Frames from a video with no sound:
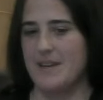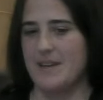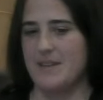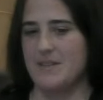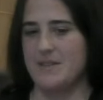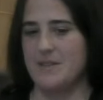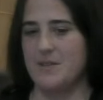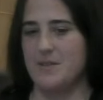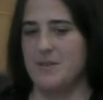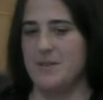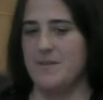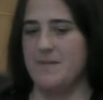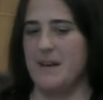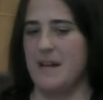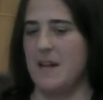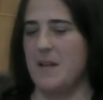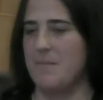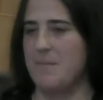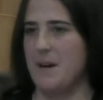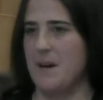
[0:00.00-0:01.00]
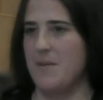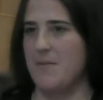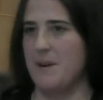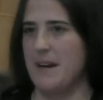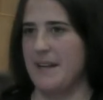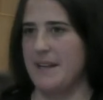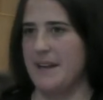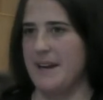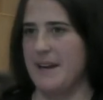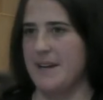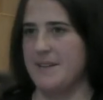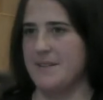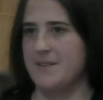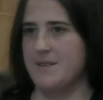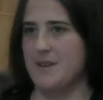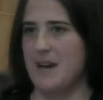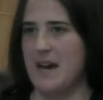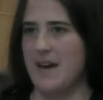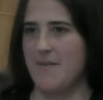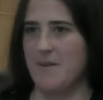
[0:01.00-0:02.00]
develop on wetlands,
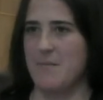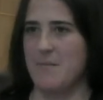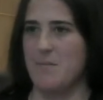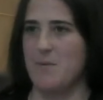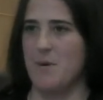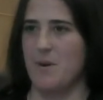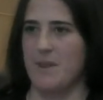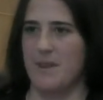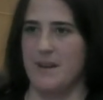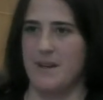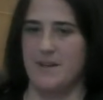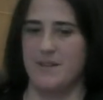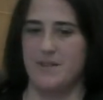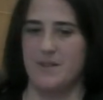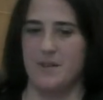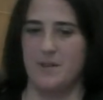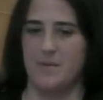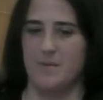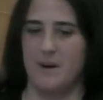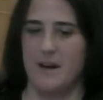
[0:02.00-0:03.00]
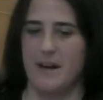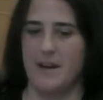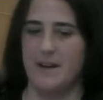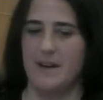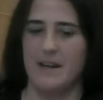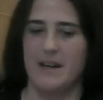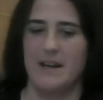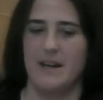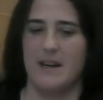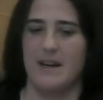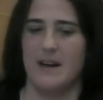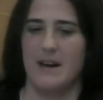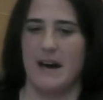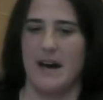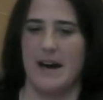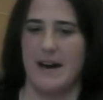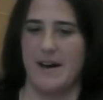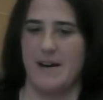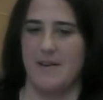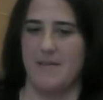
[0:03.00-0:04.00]
so having more than a 2-to-1,
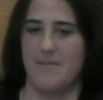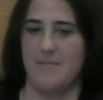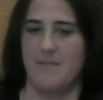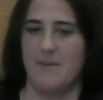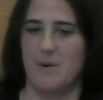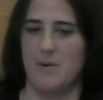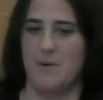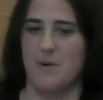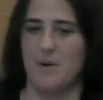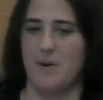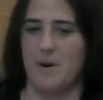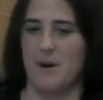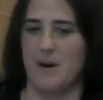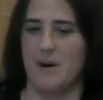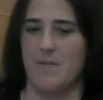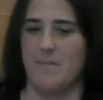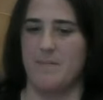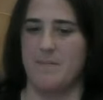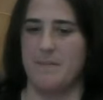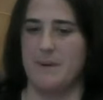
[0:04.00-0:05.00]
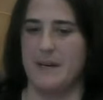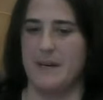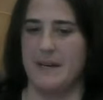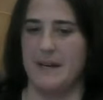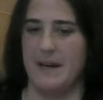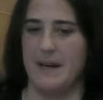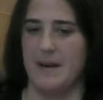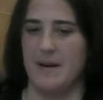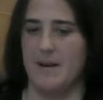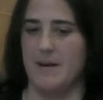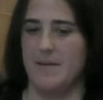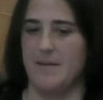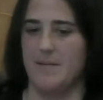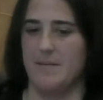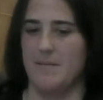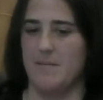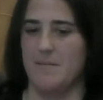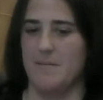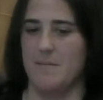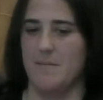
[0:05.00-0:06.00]
or being
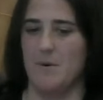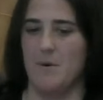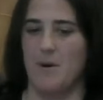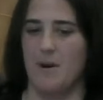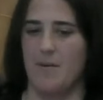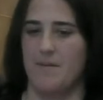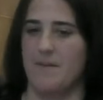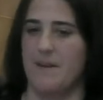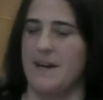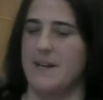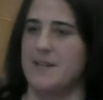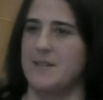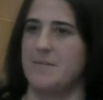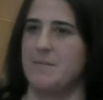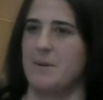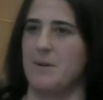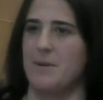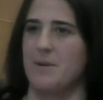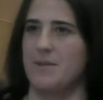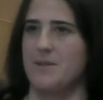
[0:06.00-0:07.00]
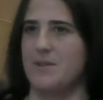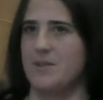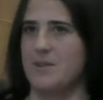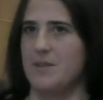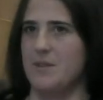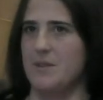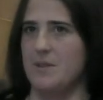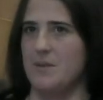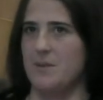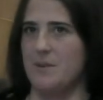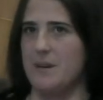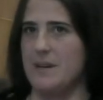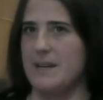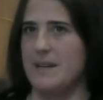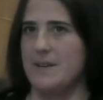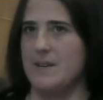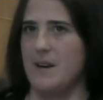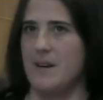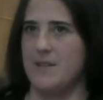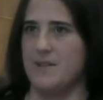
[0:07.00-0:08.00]
more flexible to
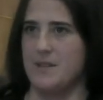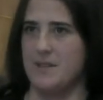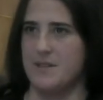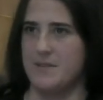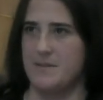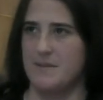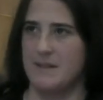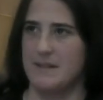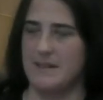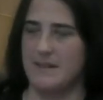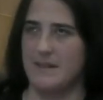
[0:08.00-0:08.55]
not just